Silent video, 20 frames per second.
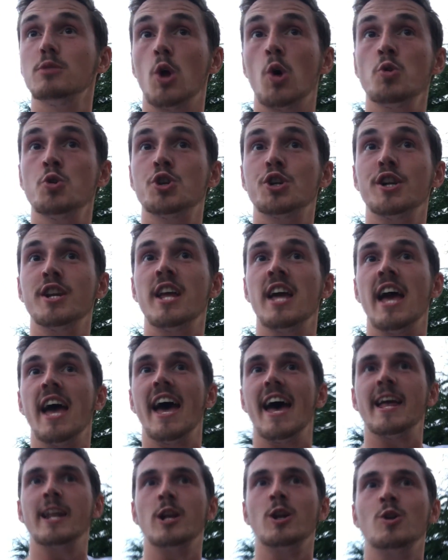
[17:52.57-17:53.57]
lotion,
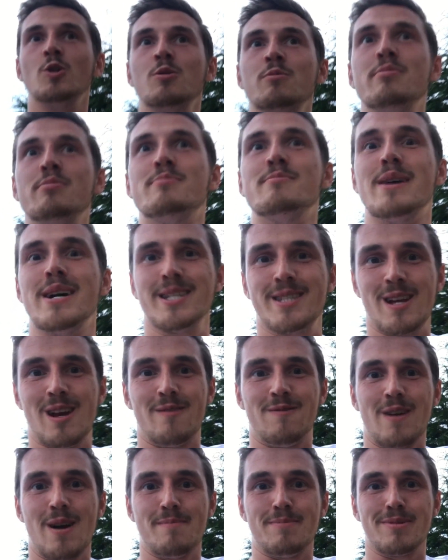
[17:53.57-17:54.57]
and lube
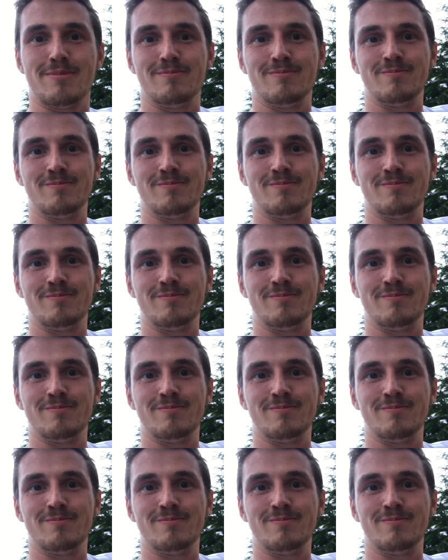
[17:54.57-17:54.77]
myself up.